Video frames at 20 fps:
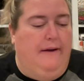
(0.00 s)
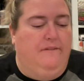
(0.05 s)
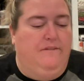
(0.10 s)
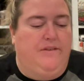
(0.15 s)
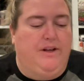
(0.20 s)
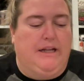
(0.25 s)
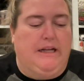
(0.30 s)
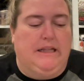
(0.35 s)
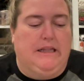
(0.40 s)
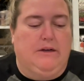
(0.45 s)
feel
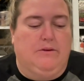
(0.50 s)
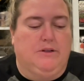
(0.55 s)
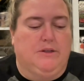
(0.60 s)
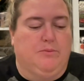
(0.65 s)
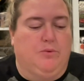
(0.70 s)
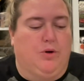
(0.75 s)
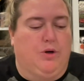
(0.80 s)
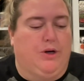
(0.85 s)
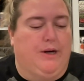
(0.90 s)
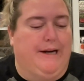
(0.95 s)
like there was
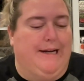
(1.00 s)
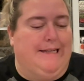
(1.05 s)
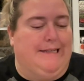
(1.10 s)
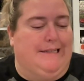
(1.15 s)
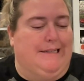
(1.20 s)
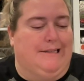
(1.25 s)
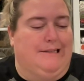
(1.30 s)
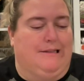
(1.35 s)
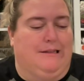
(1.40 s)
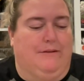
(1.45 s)
more
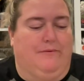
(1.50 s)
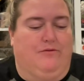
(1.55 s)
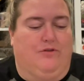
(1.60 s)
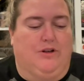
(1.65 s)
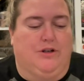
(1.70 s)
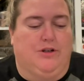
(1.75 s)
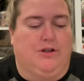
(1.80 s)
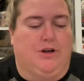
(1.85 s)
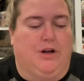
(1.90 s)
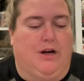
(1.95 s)
craziness than
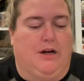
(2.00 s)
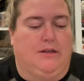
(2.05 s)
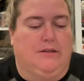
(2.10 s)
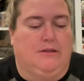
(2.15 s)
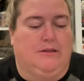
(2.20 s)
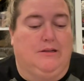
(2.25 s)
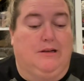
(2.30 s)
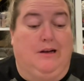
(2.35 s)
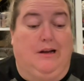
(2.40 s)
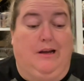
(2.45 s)
French
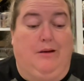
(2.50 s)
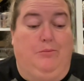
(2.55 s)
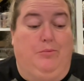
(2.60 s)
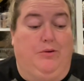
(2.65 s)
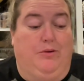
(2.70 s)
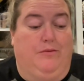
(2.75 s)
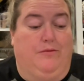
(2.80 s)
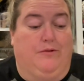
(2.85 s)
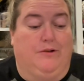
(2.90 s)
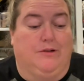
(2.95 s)
knots, and I ain't
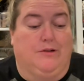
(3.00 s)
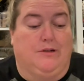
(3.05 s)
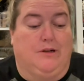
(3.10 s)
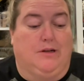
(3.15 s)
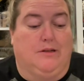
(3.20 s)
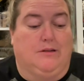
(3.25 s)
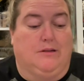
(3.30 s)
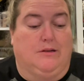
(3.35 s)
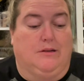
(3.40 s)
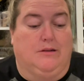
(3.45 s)
putting French
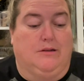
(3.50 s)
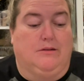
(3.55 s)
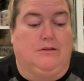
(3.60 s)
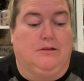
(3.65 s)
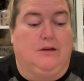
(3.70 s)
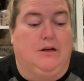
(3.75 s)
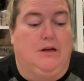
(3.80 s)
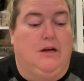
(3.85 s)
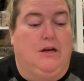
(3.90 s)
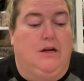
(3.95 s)
knots on this.
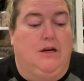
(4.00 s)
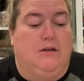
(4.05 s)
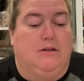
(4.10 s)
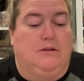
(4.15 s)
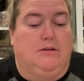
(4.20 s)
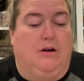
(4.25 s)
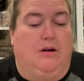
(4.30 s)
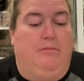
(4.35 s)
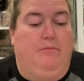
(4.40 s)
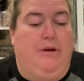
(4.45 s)

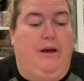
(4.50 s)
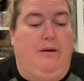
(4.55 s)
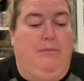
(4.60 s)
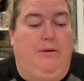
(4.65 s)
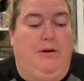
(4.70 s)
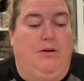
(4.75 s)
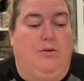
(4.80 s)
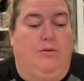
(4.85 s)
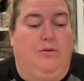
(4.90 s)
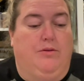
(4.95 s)
So I may be
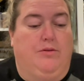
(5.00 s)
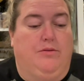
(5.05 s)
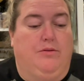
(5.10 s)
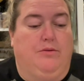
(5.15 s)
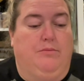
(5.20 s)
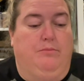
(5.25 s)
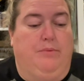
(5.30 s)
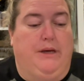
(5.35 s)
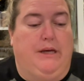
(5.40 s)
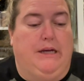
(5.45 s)
going through
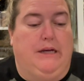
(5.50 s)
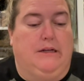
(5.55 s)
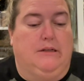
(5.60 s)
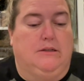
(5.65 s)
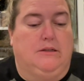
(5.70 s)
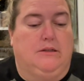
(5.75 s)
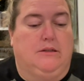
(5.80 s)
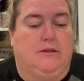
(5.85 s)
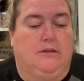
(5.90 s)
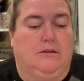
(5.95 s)

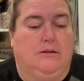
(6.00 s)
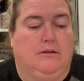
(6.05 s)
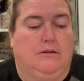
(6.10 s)
beads,